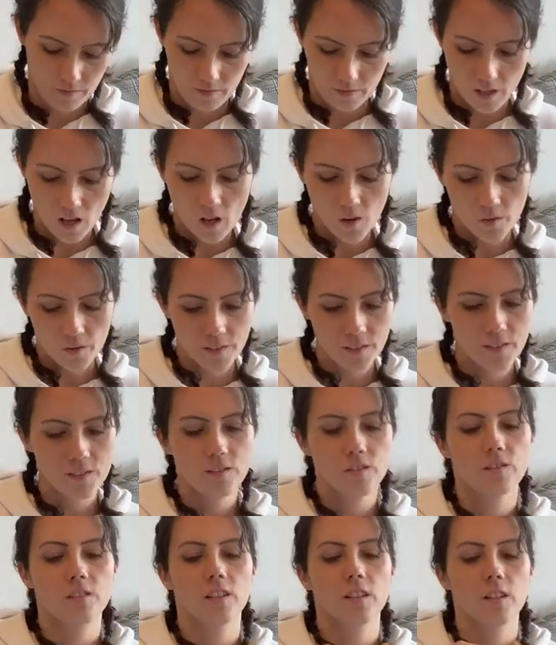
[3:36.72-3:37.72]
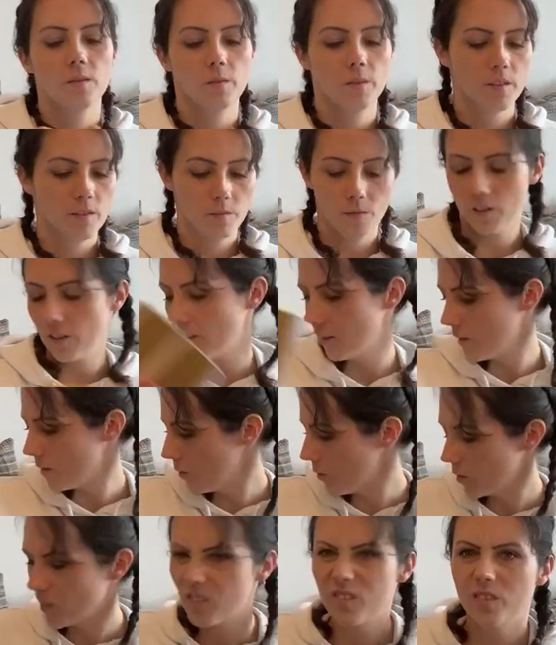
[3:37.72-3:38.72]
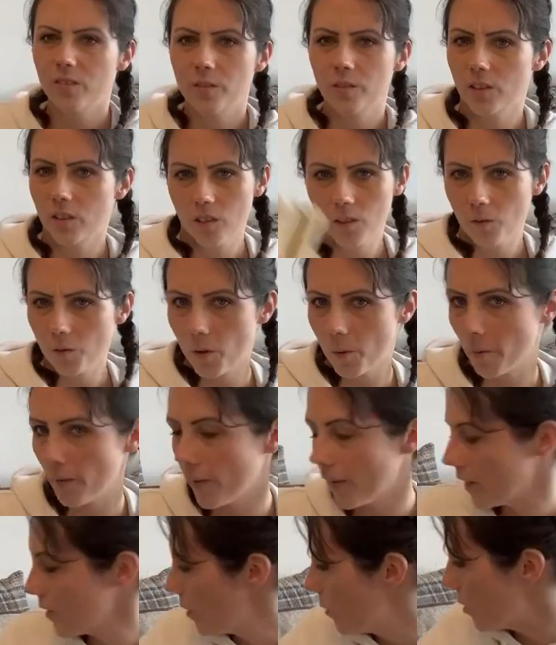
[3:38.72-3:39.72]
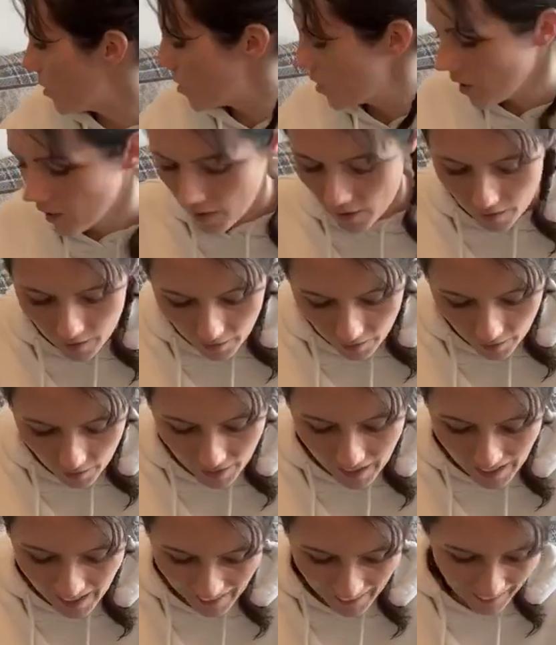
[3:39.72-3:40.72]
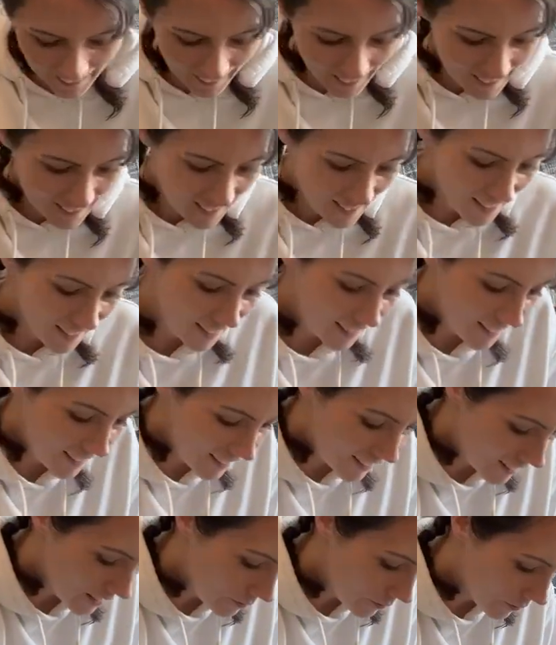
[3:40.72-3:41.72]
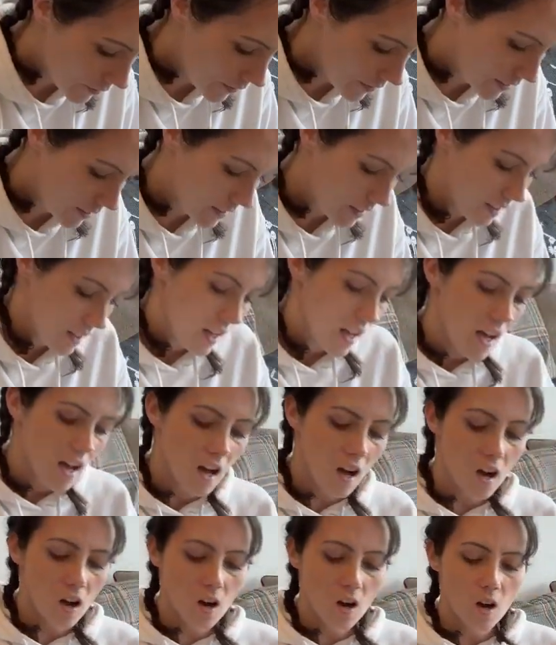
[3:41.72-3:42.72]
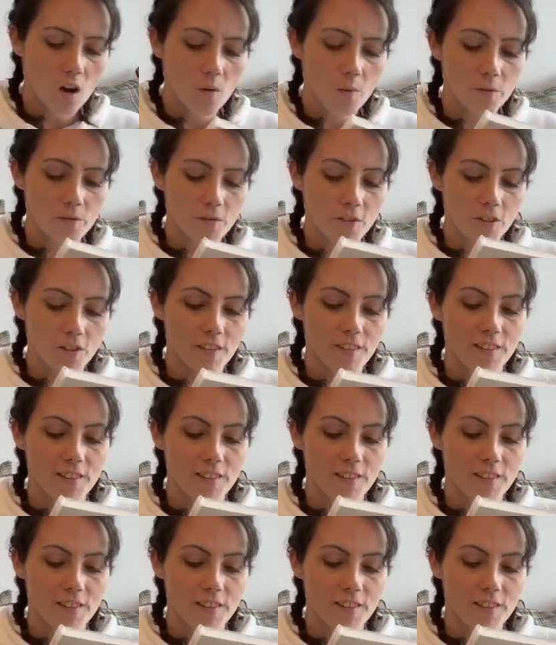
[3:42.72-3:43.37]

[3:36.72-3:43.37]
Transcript: Oh, this used to keep it, we don't even, don't worry about that, it's rubbish. Okay. Oh, we've got